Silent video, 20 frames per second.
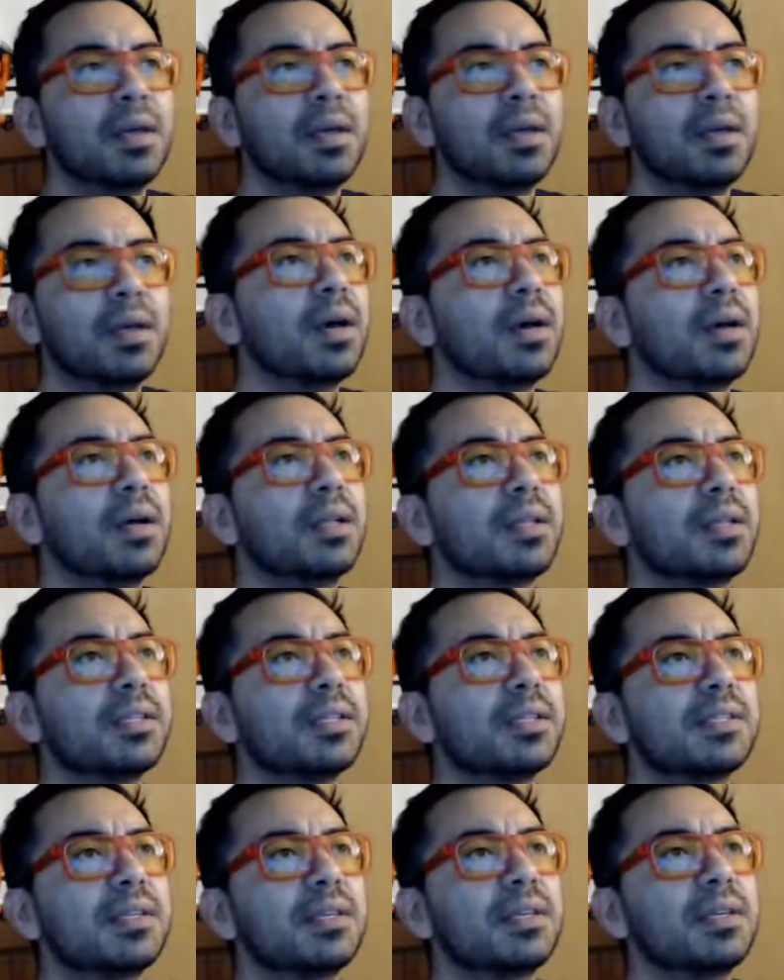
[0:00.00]
Let's
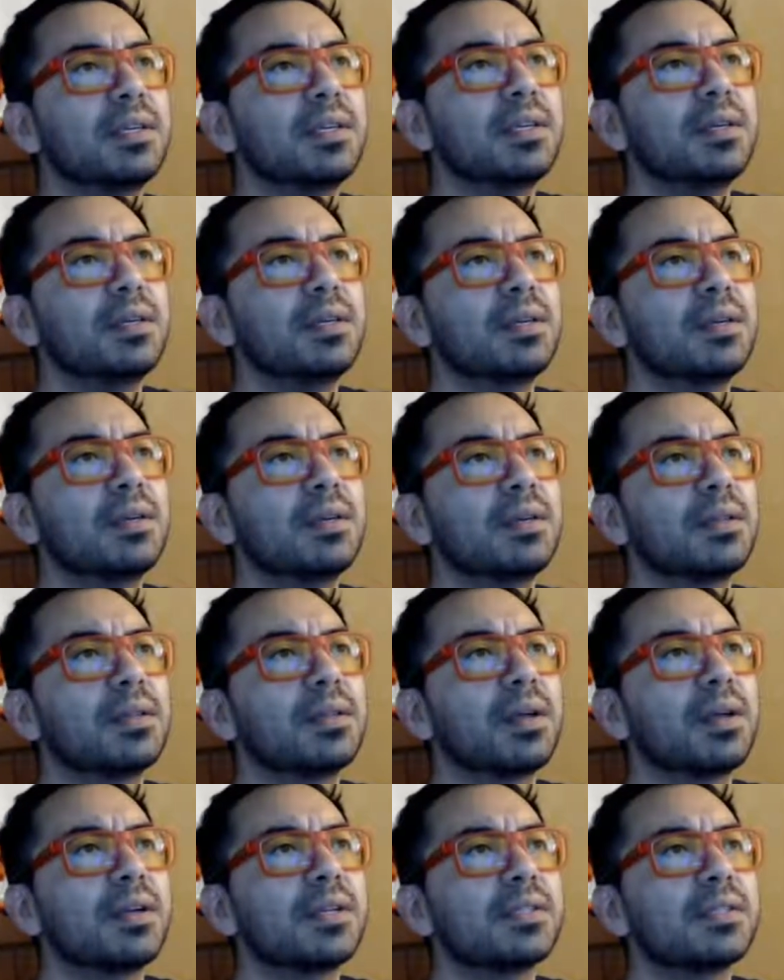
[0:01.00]
see.
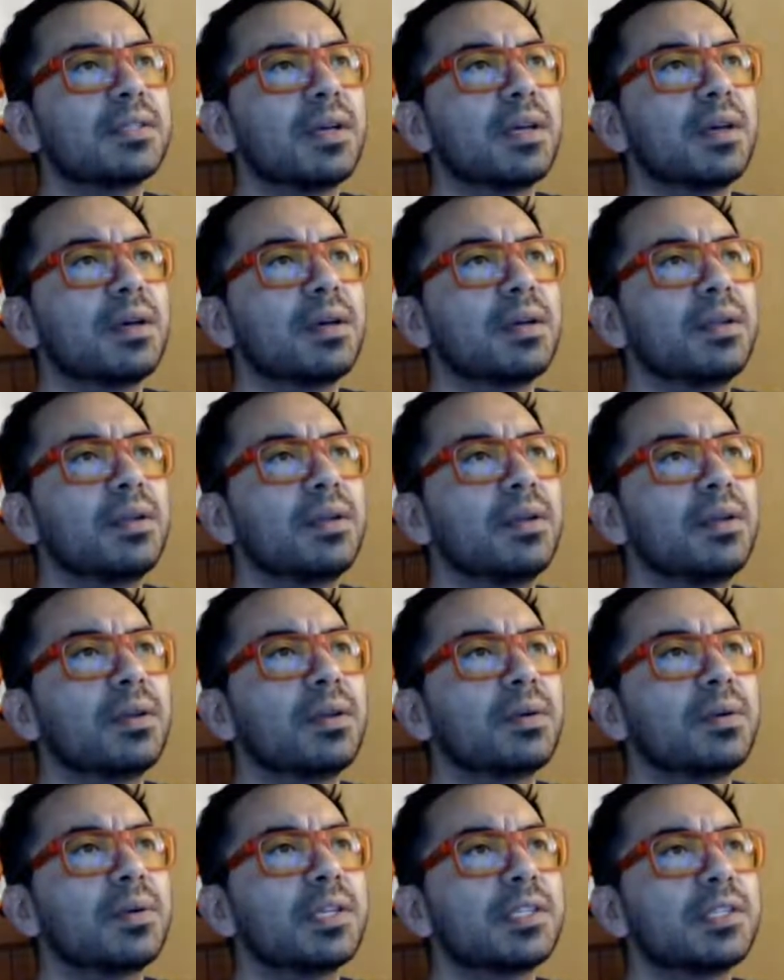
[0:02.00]
Thought I saw another
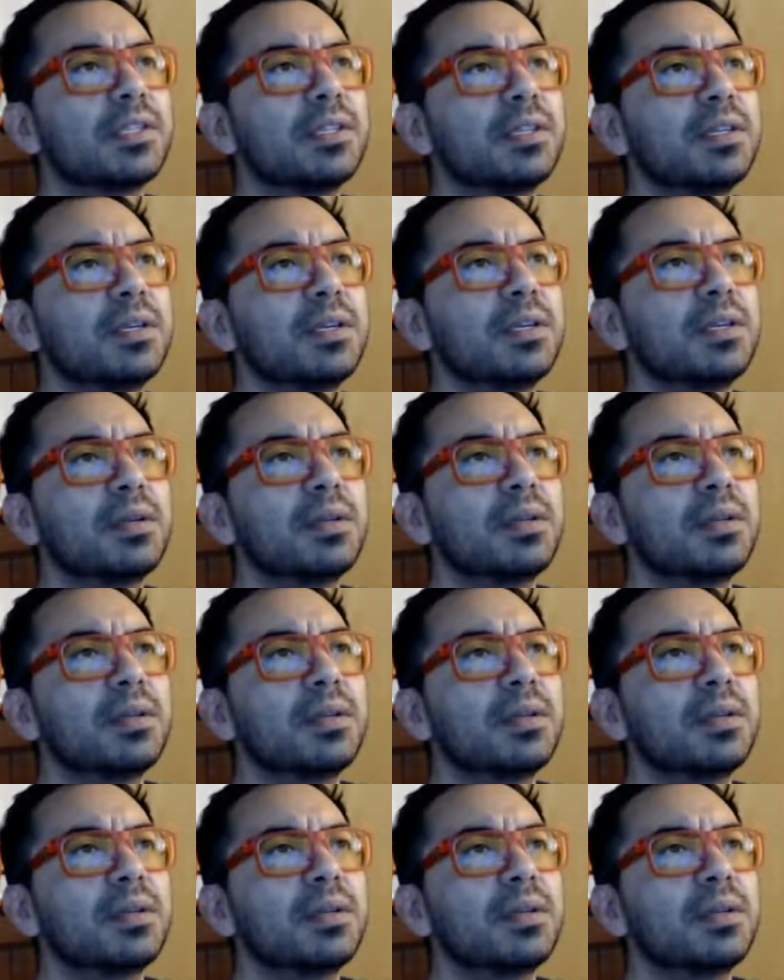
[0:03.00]
question here.